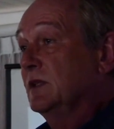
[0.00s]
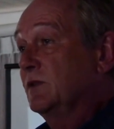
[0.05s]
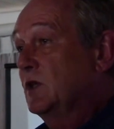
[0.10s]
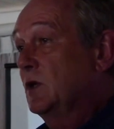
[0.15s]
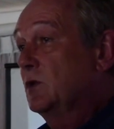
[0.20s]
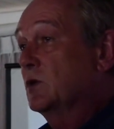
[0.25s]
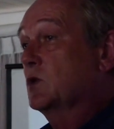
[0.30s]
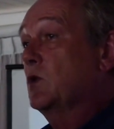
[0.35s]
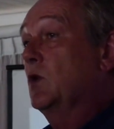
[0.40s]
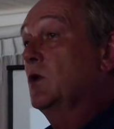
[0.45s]

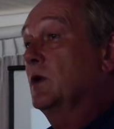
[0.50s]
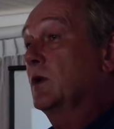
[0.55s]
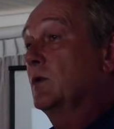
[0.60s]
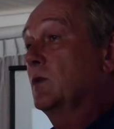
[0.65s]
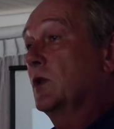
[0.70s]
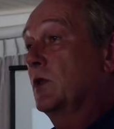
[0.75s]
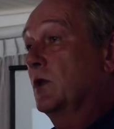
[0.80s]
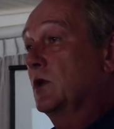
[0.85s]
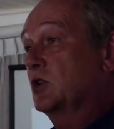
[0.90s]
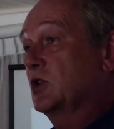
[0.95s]
She was cornered
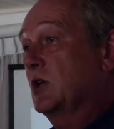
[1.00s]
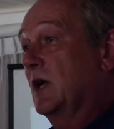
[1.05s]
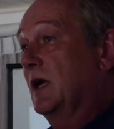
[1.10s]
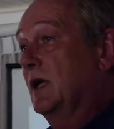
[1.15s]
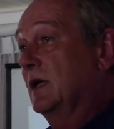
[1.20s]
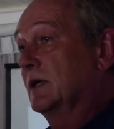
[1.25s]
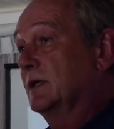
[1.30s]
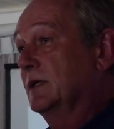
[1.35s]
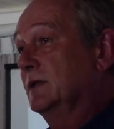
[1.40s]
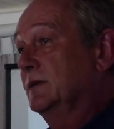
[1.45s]
with her
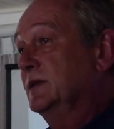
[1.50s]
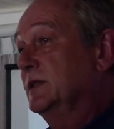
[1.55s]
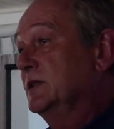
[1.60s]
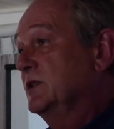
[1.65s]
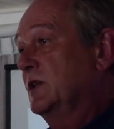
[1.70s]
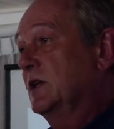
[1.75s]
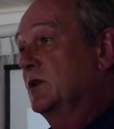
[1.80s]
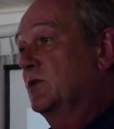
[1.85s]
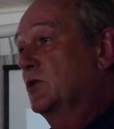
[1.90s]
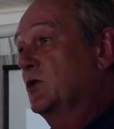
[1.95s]
child.
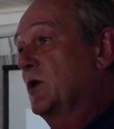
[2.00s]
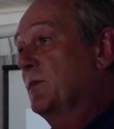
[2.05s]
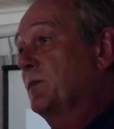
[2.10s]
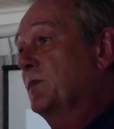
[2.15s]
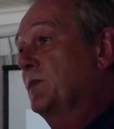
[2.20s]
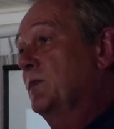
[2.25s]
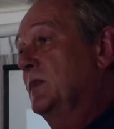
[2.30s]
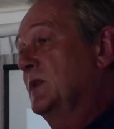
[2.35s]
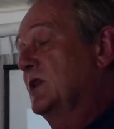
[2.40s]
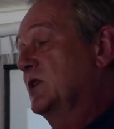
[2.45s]
She'd ripped
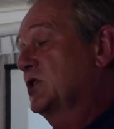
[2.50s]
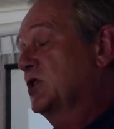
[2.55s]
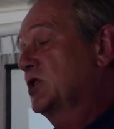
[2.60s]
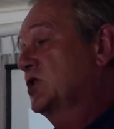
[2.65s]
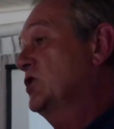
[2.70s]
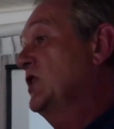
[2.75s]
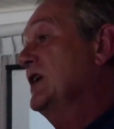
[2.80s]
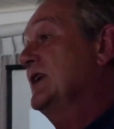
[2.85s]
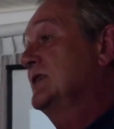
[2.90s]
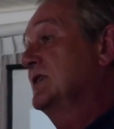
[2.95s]
the
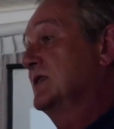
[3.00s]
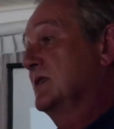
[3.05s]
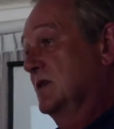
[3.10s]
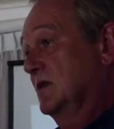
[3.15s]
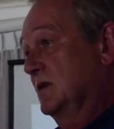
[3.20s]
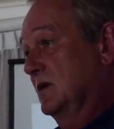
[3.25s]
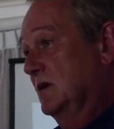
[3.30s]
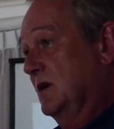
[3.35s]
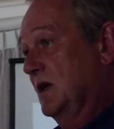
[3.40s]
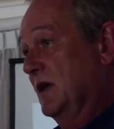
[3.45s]
shreds
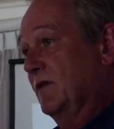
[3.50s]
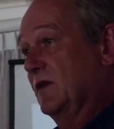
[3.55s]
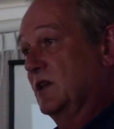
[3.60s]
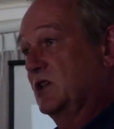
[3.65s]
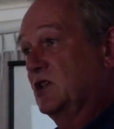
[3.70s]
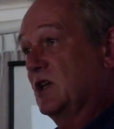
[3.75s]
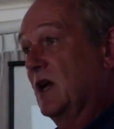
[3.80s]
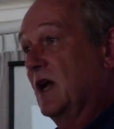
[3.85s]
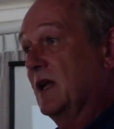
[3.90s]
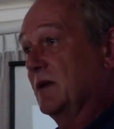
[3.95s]
out of a
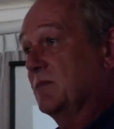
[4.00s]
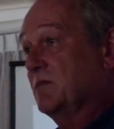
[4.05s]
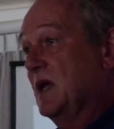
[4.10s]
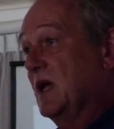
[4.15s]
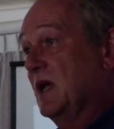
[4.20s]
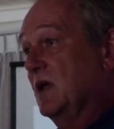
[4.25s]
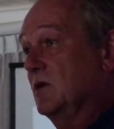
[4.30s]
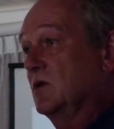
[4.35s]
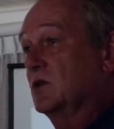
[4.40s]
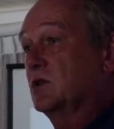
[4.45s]
giant
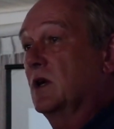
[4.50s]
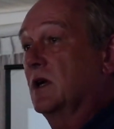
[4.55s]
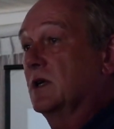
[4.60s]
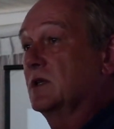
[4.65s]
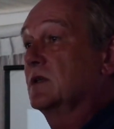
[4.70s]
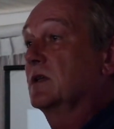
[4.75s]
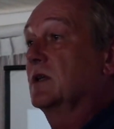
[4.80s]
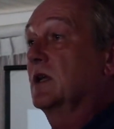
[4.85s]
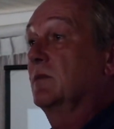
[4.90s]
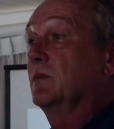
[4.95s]
man who
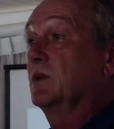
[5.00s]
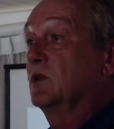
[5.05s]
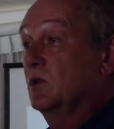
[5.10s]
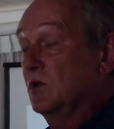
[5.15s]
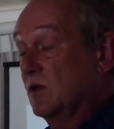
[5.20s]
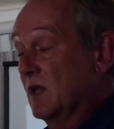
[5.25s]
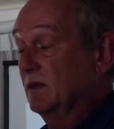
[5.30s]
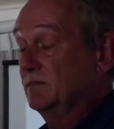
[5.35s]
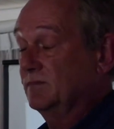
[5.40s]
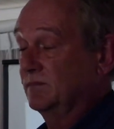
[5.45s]
tried to come and
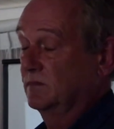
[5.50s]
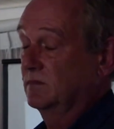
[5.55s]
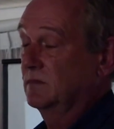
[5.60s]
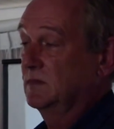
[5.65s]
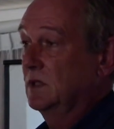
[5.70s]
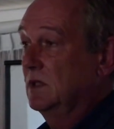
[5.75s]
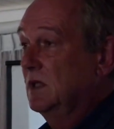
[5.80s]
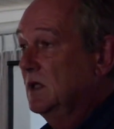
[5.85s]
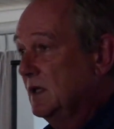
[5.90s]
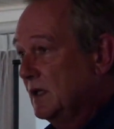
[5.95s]
do that.
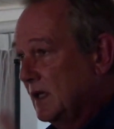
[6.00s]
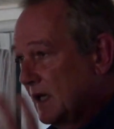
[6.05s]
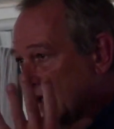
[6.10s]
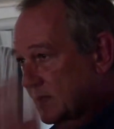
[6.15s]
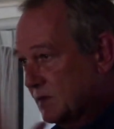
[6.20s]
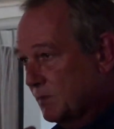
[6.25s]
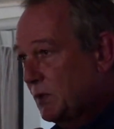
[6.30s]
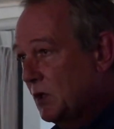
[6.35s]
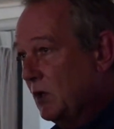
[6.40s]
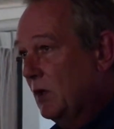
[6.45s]

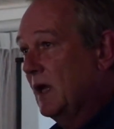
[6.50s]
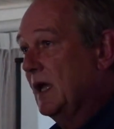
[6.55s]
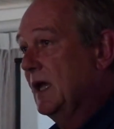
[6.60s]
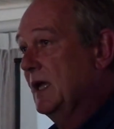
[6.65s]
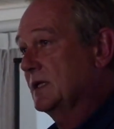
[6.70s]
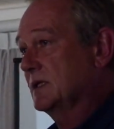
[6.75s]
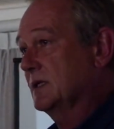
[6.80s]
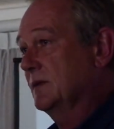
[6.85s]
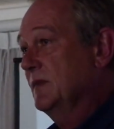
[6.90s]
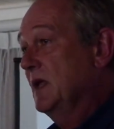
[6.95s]
It's pure
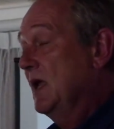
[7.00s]
hate.